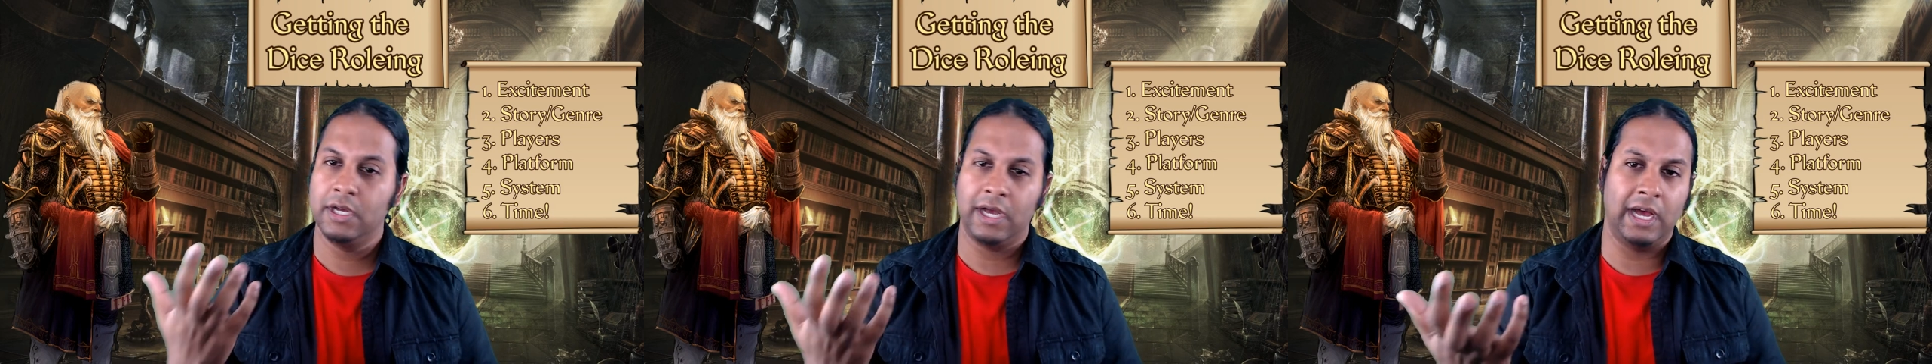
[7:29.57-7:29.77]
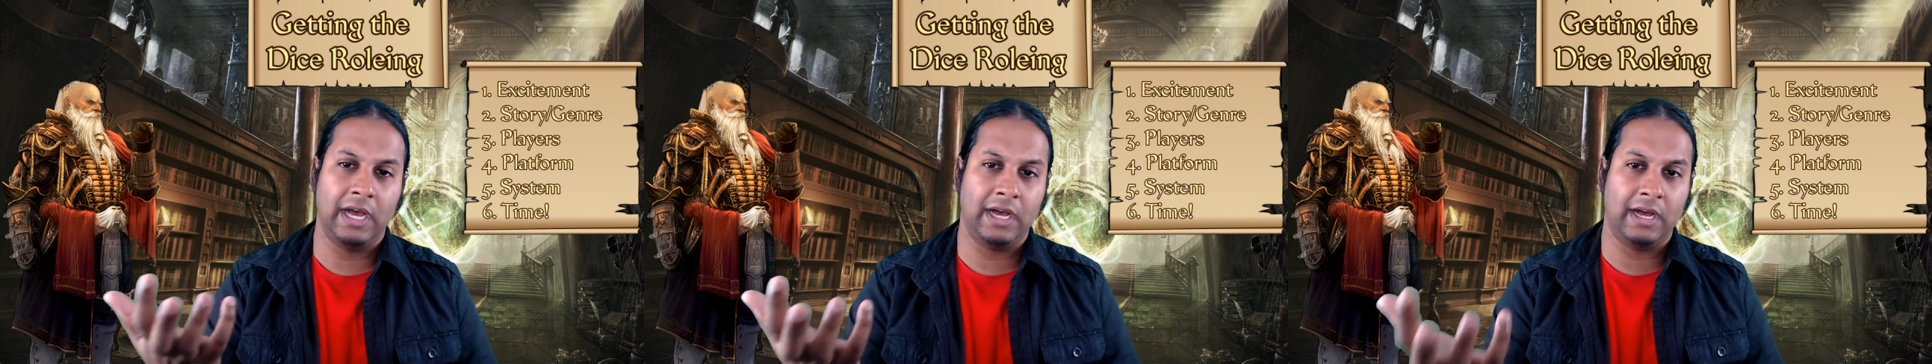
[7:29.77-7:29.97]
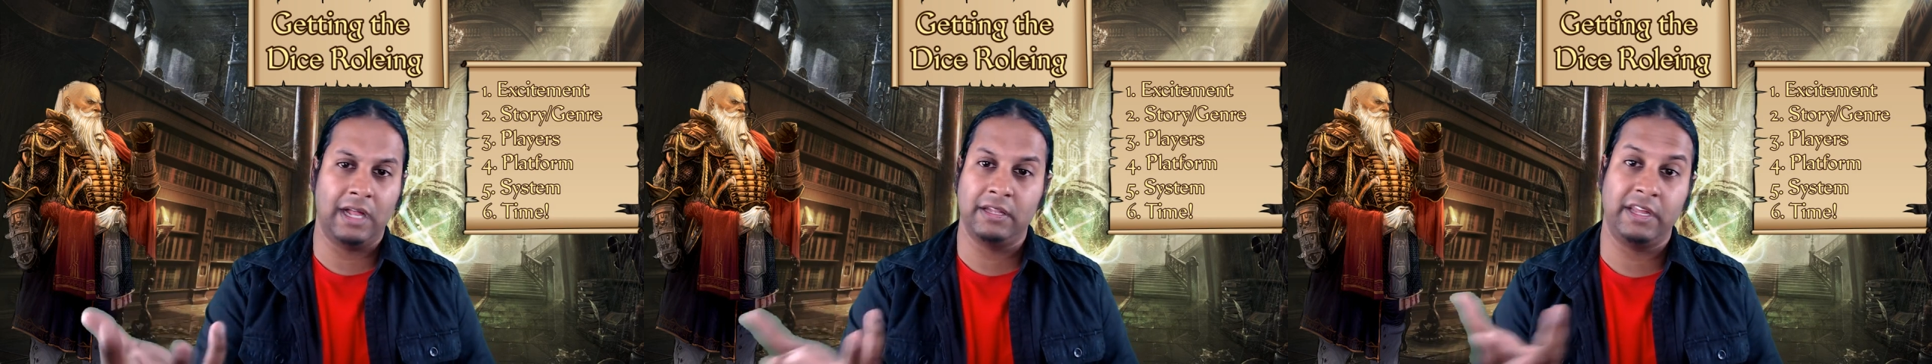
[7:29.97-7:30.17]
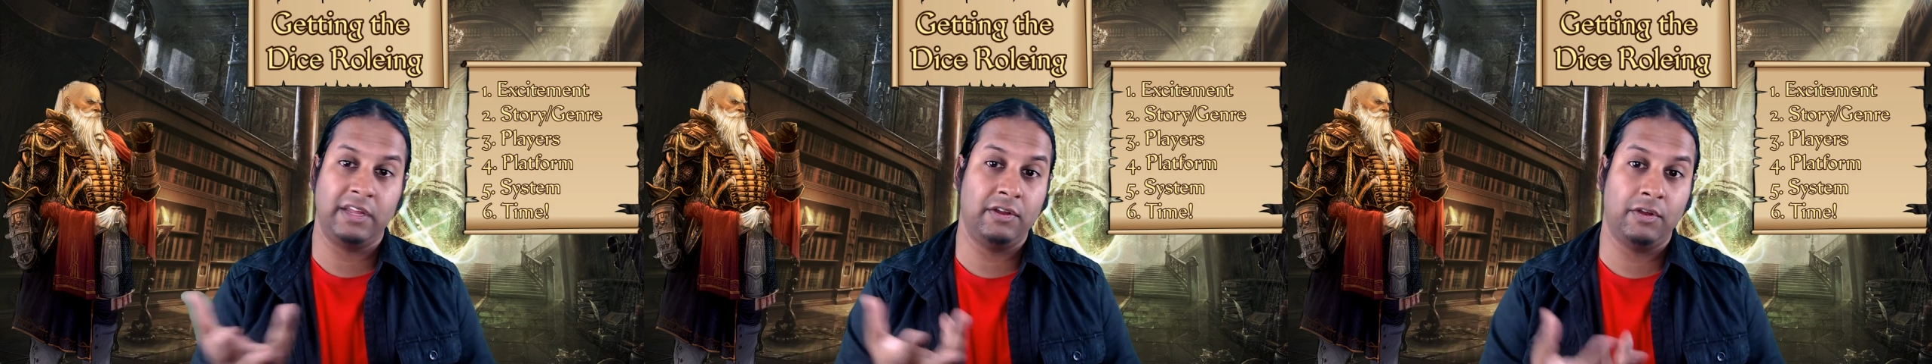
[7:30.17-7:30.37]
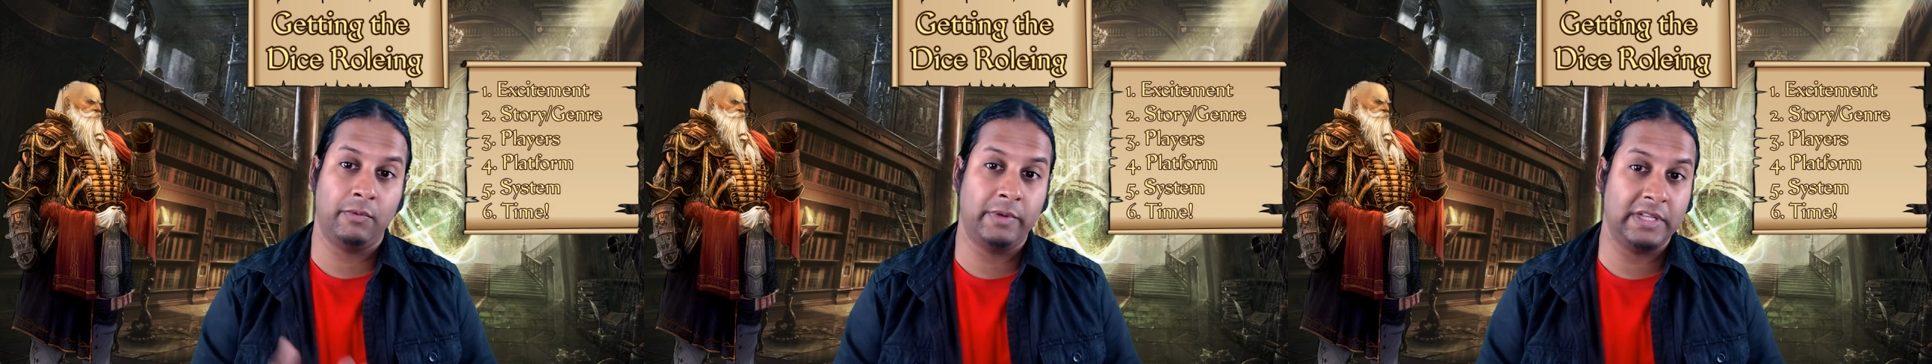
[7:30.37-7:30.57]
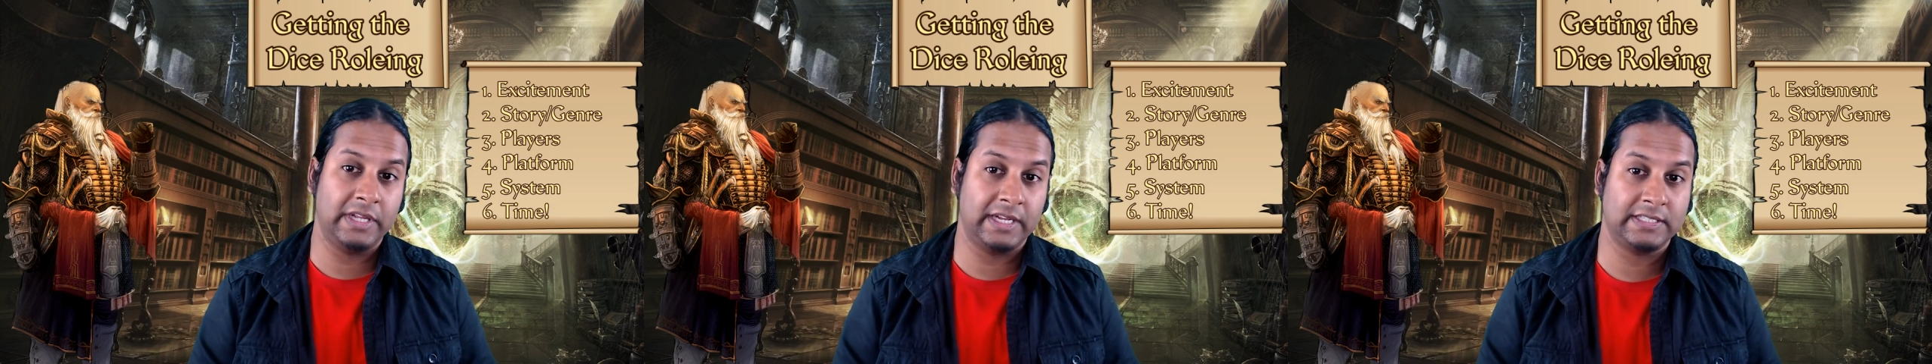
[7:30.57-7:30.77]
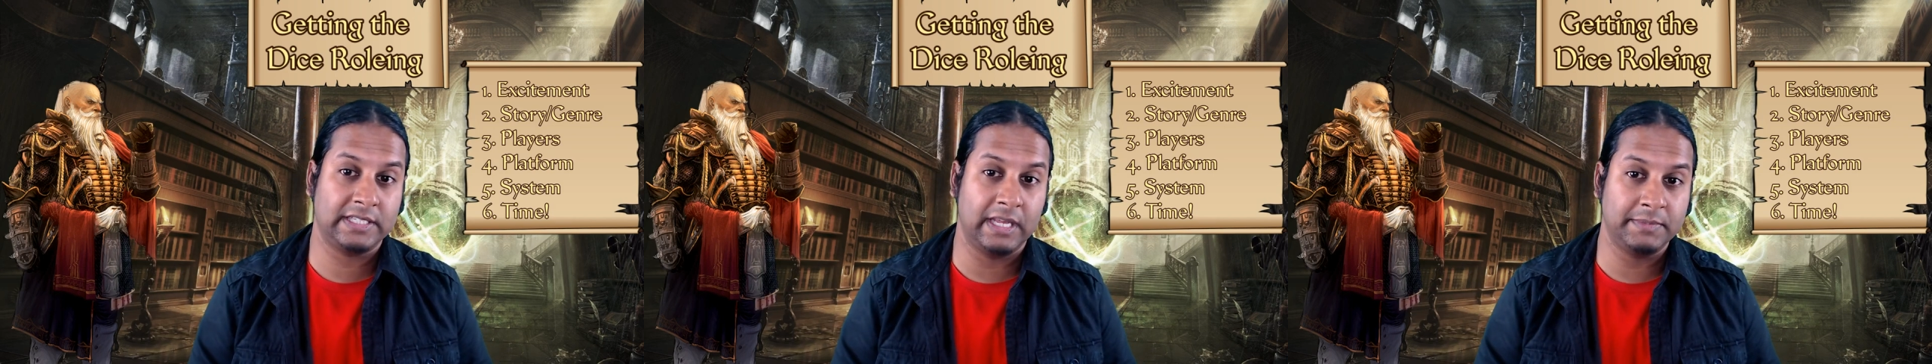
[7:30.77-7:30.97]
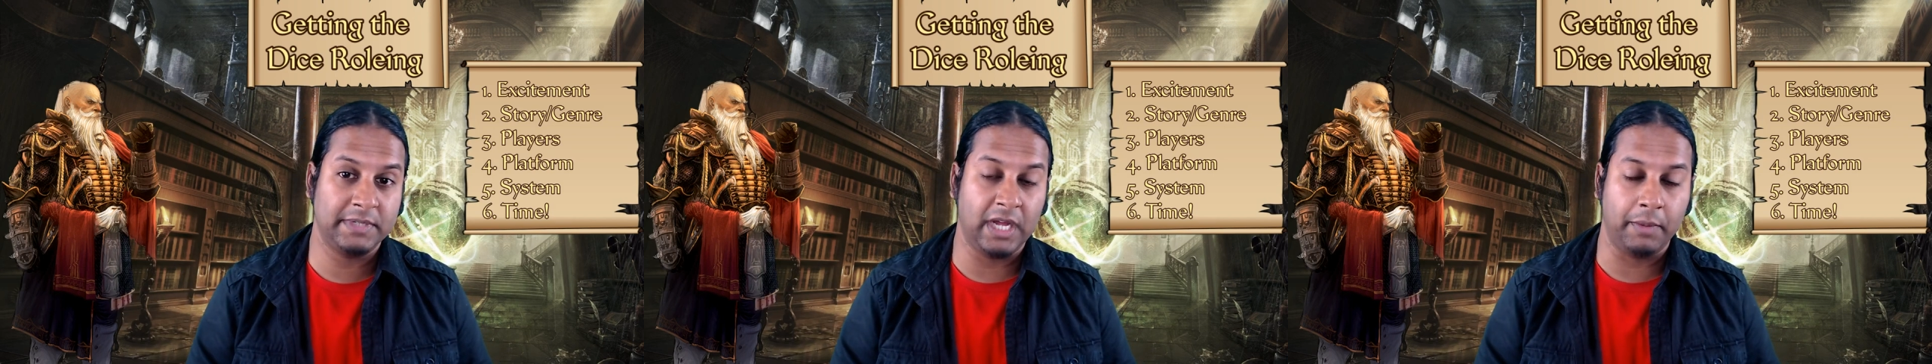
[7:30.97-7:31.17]
Uh, I'll let you know when the next
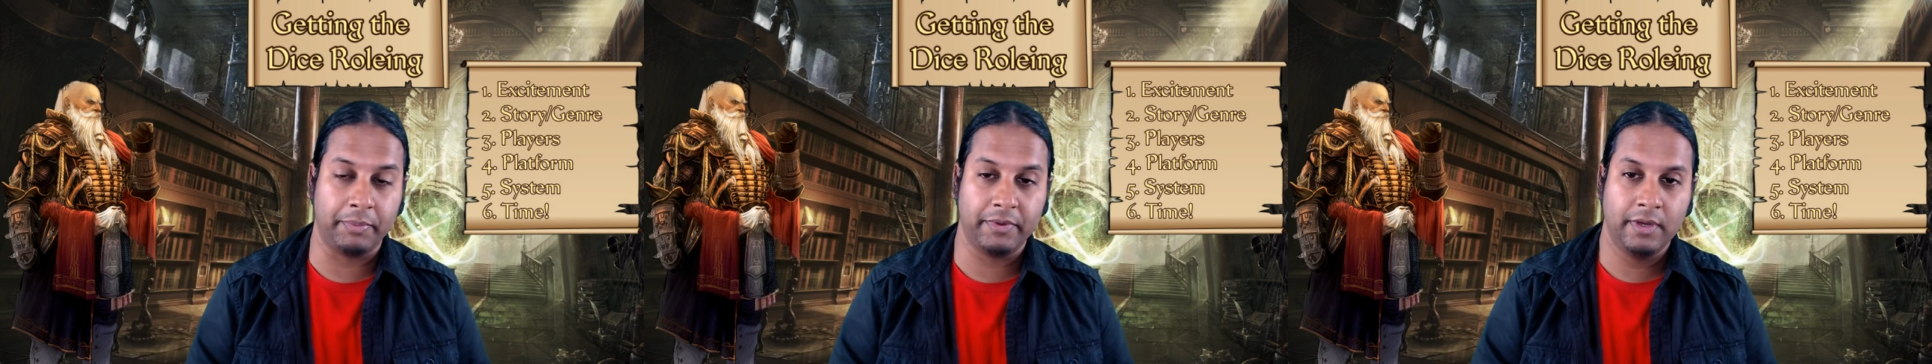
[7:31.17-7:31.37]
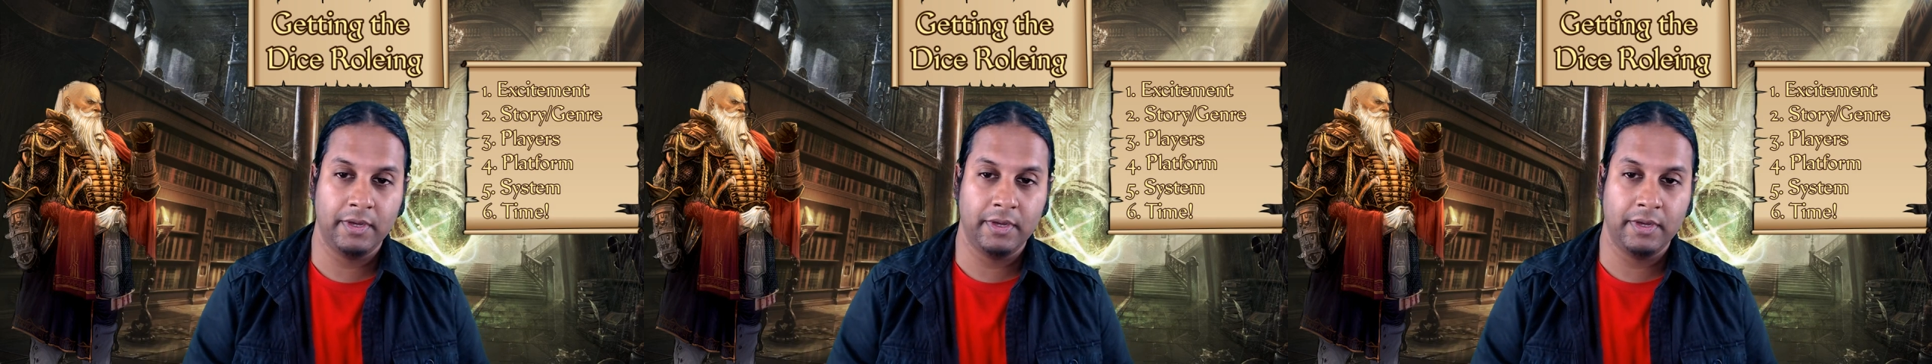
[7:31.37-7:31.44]
game's up.